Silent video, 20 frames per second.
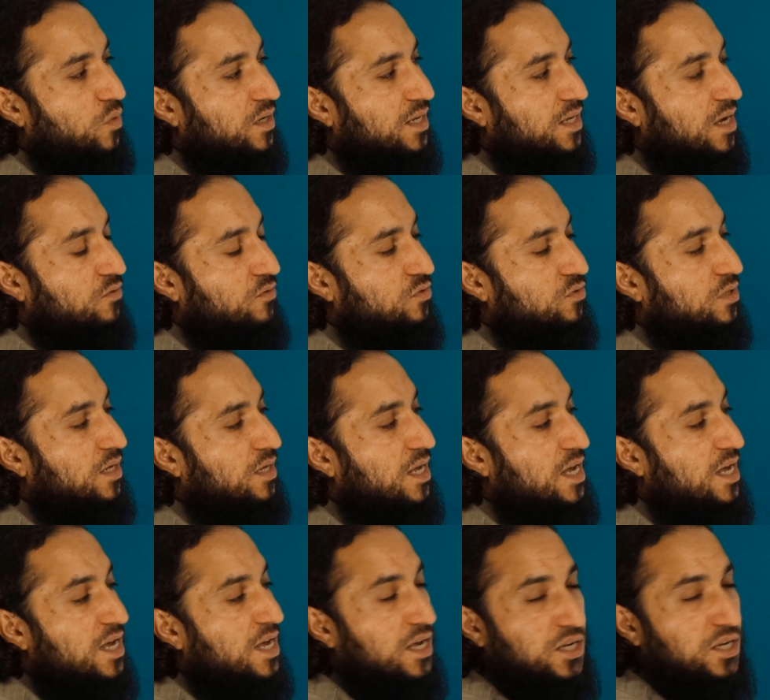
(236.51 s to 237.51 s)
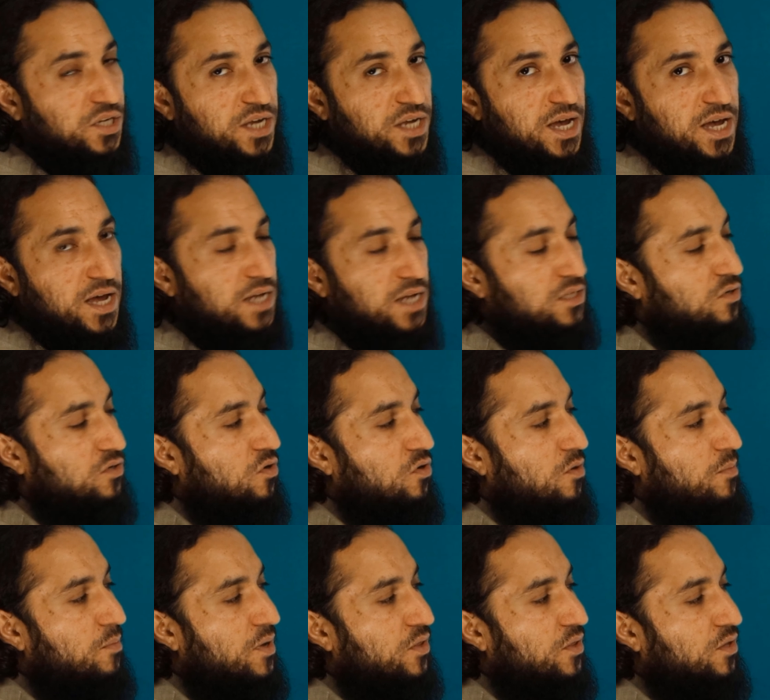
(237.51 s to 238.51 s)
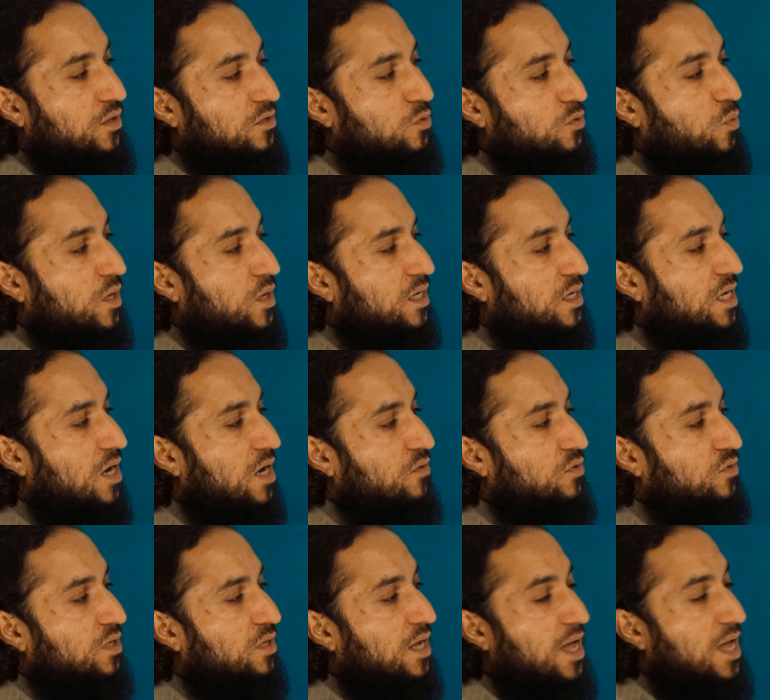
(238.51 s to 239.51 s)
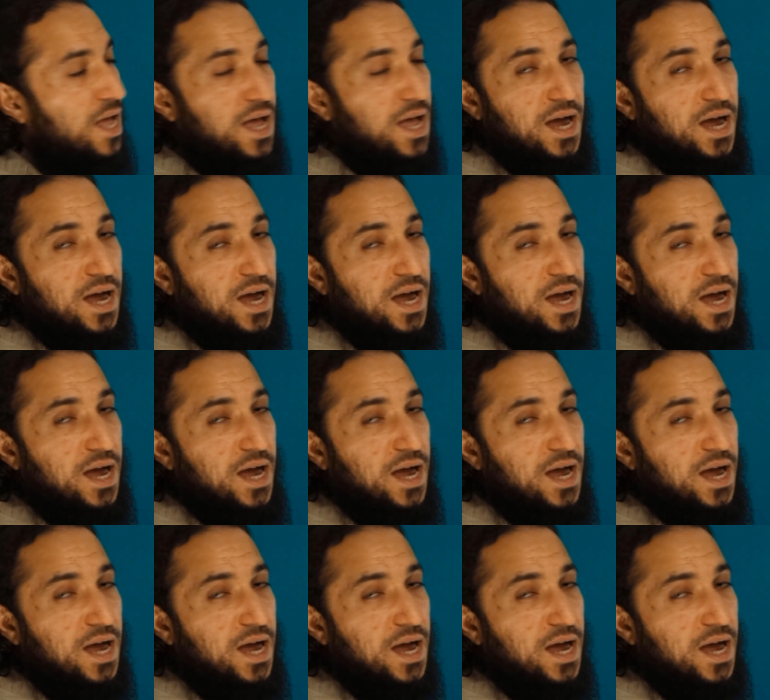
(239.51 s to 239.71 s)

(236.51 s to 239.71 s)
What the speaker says: 2 counts. Ya hasn't got a mad, so 2 counts.